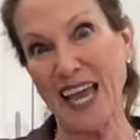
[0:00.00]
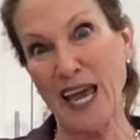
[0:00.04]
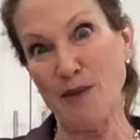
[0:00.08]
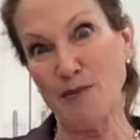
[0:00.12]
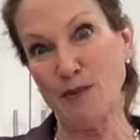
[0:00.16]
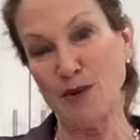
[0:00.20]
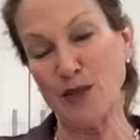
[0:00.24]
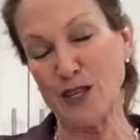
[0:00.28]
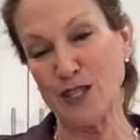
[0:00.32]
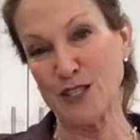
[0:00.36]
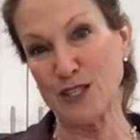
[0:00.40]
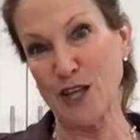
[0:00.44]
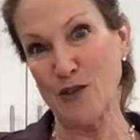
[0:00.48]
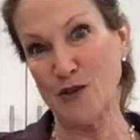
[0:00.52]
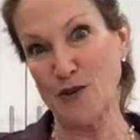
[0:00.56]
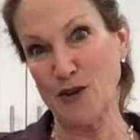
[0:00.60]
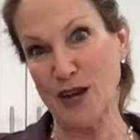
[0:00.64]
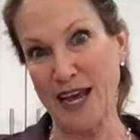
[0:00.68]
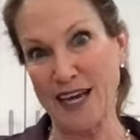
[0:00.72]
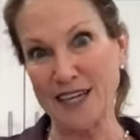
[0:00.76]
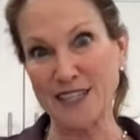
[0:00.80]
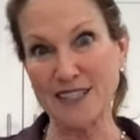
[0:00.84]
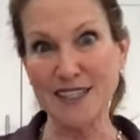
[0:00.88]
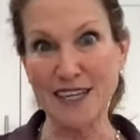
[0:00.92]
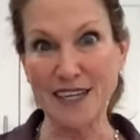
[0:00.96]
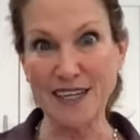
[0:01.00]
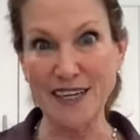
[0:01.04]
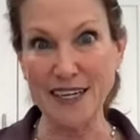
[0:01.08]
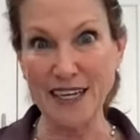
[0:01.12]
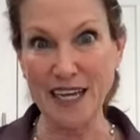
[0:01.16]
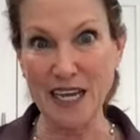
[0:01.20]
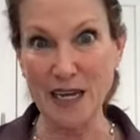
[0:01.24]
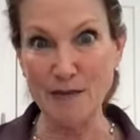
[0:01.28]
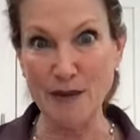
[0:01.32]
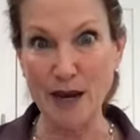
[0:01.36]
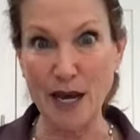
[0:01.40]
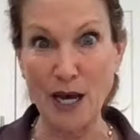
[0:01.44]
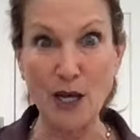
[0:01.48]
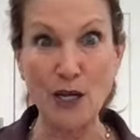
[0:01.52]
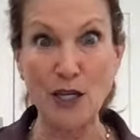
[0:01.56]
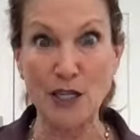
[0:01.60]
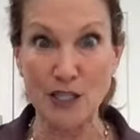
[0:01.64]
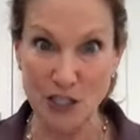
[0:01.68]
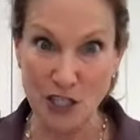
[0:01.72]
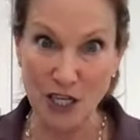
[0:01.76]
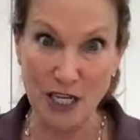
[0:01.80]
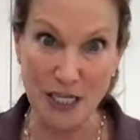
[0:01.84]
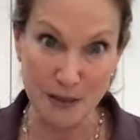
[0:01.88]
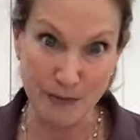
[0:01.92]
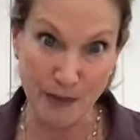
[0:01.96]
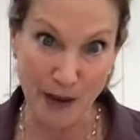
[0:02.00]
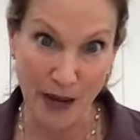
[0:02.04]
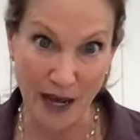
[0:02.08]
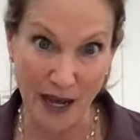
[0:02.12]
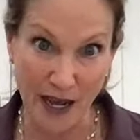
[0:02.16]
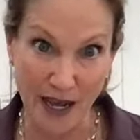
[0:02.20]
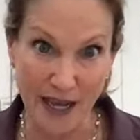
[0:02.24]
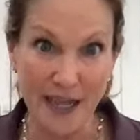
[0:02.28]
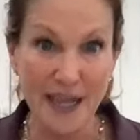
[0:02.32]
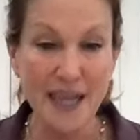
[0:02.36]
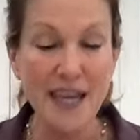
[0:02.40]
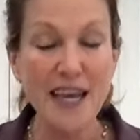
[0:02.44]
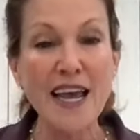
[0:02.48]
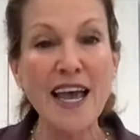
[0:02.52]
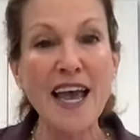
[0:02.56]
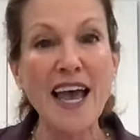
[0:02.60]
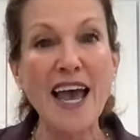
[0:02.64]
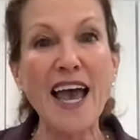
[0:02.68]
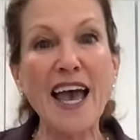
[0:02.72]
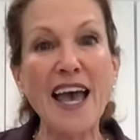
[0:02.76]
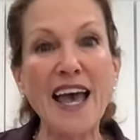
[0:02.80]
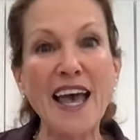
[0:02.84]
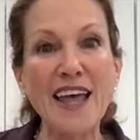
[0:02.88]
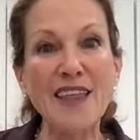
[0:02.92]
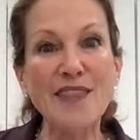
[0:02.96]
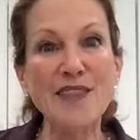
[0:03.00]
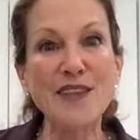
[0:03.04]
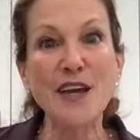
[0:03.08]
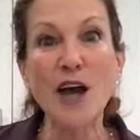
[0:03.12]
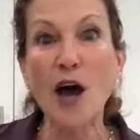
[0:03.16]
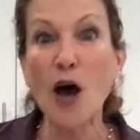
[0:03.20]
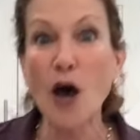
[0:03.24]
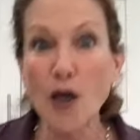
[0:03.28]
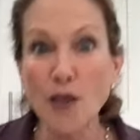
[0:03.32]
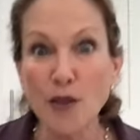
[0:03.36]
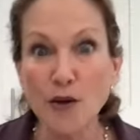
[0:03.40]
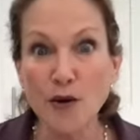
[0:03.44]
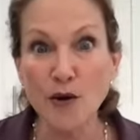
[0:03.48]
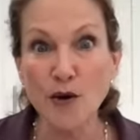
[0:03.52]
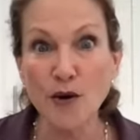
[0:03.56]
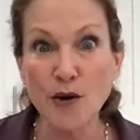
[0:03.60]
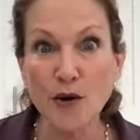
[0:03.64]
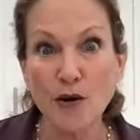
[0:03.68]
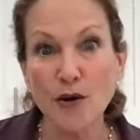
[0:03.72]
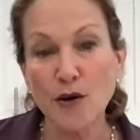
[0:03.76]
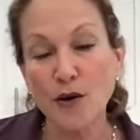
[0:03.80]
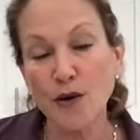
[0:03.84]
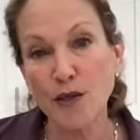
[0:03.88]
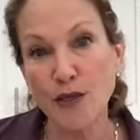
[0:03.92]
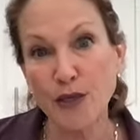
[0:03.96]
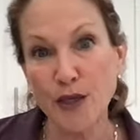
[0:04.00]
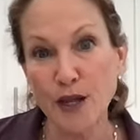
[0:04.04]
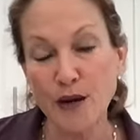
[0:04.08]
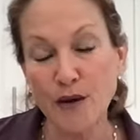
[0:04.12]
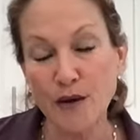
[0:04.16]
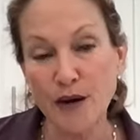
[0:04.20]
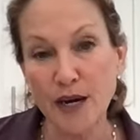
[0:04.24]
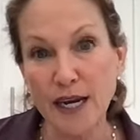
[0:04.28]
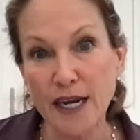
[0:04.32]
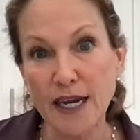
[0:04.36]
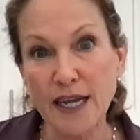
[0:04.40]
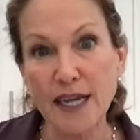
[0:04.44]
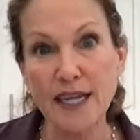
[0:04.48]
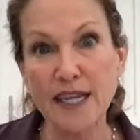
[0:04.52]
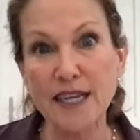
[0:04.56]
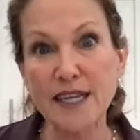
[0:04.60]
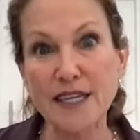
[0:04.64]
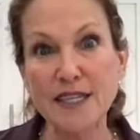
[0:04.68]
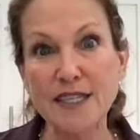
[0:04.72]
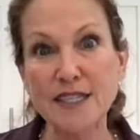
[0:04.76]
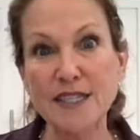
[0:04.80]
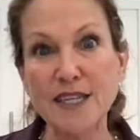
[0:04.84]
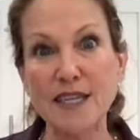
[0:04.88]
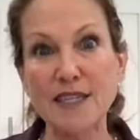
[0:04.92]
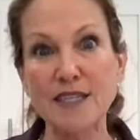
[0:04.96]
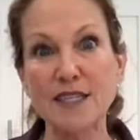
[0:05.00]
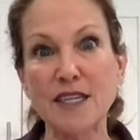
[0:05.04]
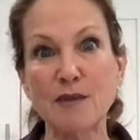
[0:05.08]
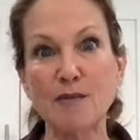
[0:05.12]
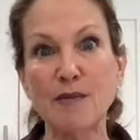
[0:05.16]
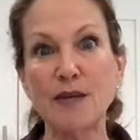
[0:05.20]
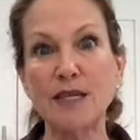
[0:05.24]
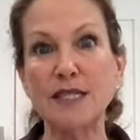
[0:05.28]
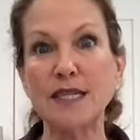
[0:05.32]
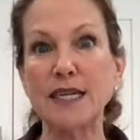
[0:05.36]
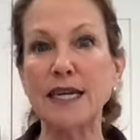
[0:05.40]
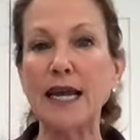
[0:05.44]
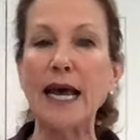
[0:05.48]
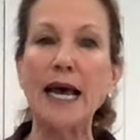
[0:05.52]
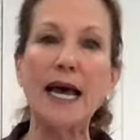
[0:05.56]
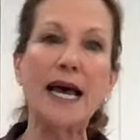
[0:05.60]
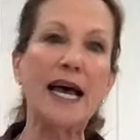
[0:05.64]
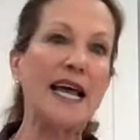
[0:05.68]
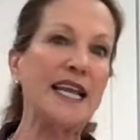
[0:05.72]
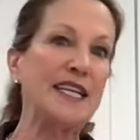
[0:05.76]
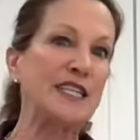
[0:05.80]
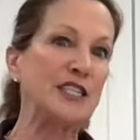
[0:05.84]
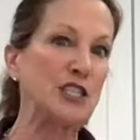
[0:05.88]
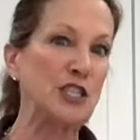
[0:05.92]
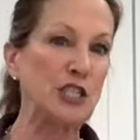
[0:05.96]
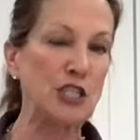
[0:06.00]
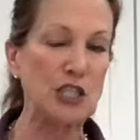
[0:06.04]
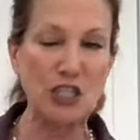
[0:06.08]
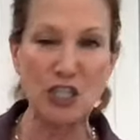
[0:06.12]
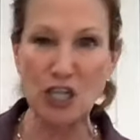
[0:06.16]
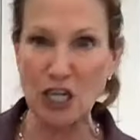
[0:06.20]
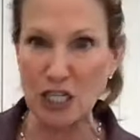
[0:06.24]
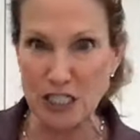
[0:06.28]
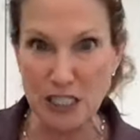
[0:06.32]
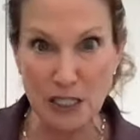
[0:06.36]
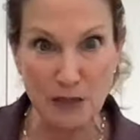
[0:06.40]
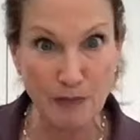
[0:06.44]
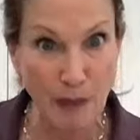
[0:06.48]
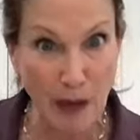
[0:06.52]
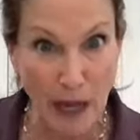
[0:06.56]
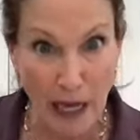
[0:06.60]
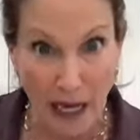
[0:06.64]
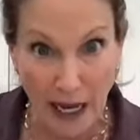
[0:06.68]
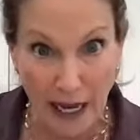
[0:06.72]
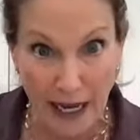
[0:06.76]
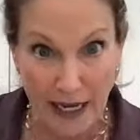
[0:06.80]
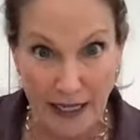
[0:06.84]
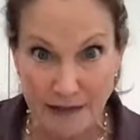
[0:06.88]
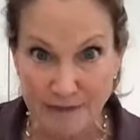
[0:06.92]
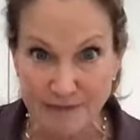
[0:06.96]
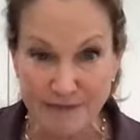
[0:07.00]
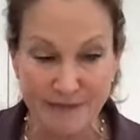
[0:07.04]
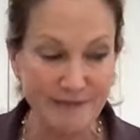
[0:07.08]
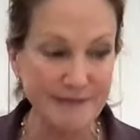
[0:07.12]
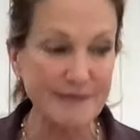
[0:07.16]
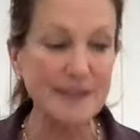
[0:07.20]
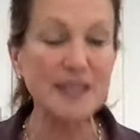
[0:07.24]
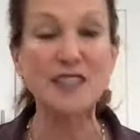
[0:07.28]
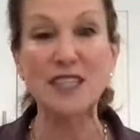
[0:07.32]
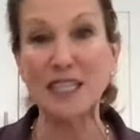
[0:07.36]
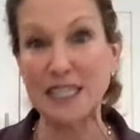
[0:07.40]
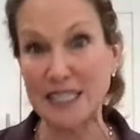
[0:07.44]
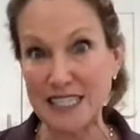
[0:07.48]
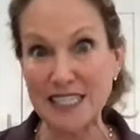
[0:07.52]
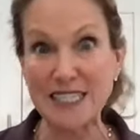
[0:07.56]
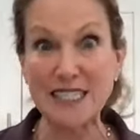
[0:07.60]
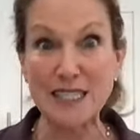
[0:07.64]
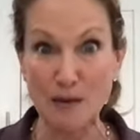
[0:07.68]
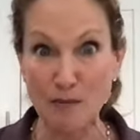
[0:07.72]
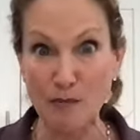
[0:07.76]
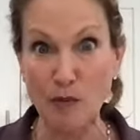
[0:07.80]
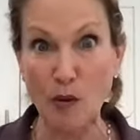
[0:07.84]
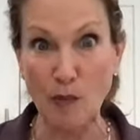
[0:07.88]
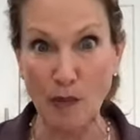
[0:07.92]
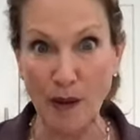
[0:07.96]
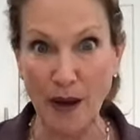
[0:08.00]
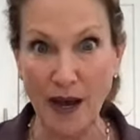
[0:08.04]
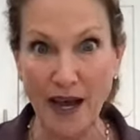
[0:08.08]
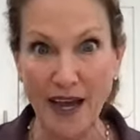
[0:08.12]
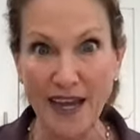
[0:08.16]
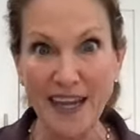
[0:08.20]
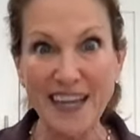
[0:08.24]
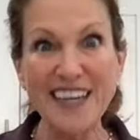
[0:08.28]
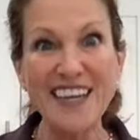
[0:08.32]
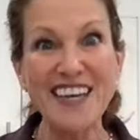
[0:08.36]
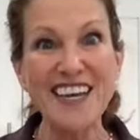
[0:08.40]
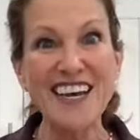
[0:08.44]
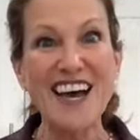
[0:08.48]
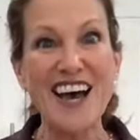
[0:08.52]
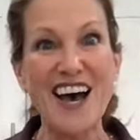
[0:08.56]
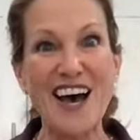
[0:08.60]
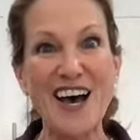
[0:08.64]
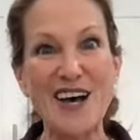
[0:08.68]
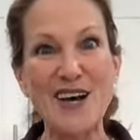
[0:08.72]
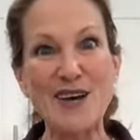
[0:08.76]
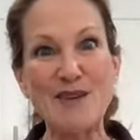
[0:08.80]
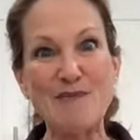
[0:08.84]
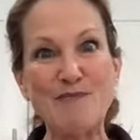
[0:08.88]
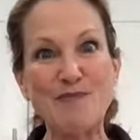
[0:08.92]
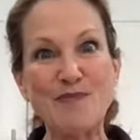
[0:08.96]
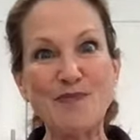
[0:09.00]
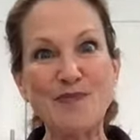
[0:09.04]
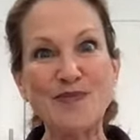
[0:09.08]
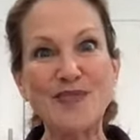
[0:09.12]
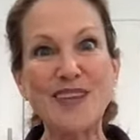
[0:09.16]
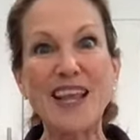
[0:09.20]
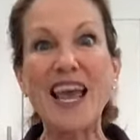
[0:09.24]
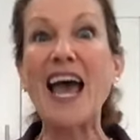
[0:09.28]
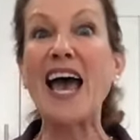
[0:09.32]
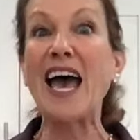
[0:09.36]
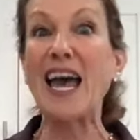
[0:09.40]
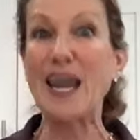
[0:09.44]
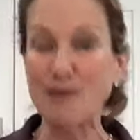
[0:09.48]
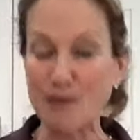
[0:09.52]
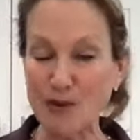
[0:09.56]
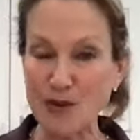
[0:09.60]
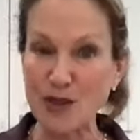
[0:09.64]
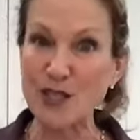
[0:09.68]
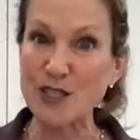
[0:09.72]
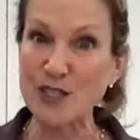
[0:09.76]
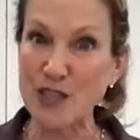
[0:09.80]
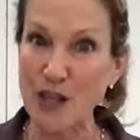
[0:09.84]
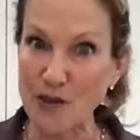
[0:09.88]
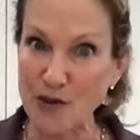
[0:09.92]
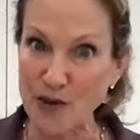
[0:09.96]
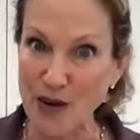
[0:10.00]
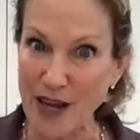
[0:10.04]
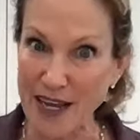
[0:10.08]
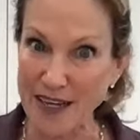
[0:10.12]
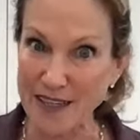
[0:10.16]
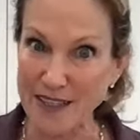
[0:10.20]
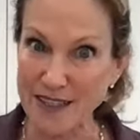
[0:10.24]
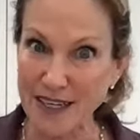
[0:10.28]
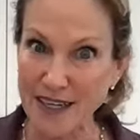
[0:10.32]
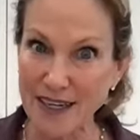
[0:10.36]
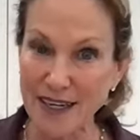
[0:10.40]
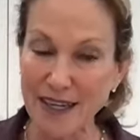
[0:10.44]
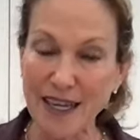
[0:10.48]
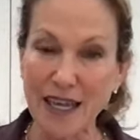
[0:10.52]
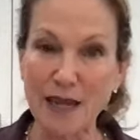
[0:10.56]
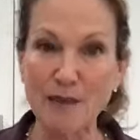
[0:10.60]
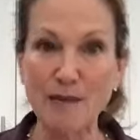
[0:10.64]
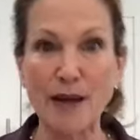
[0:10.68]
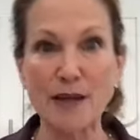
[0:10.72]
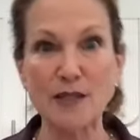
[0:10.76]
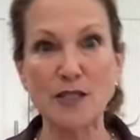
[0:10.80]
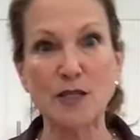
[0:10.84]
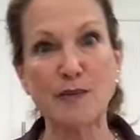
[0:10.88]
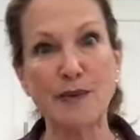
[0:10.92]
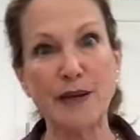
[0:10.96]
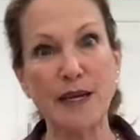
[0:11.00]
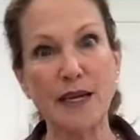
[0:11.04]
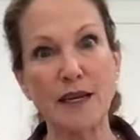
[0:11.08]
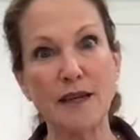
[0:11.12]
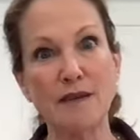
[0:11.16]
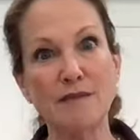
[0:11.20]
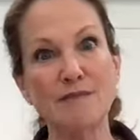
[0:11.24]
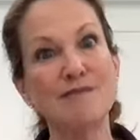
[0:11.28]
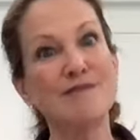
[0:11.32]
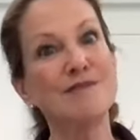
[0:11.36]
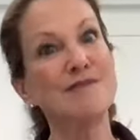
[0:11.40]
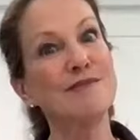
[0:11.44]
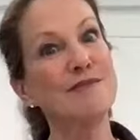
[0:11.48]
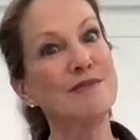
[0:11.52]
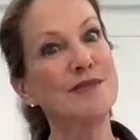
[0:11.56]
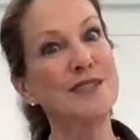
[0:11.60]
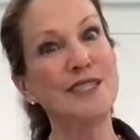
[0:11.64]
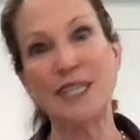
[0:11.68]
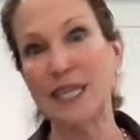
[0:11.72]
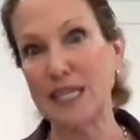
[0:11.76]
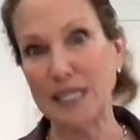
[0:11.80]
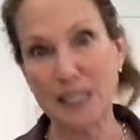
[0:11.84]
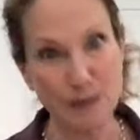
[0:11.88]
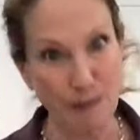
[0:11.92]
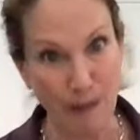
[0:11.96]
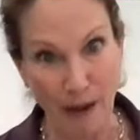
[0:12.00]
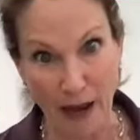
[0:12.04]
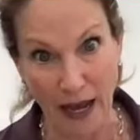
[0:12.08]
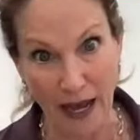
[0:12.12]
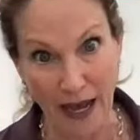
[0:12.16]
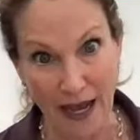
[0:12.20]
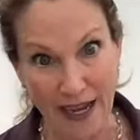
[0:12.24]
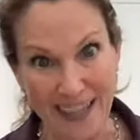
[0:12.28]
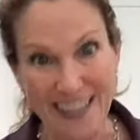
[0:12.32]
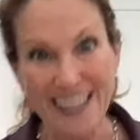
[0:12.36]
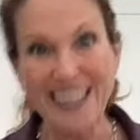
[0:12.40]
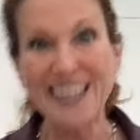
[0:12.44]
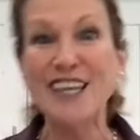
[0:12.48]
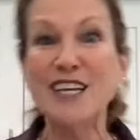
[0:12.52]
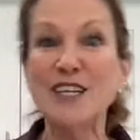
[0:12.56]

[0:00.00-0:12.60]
and with the southern accent it came out chest pie and the other theory is that someone said ah it's just pie because it's a simple pie um, and with the Southern accent, it came out to be chess pie.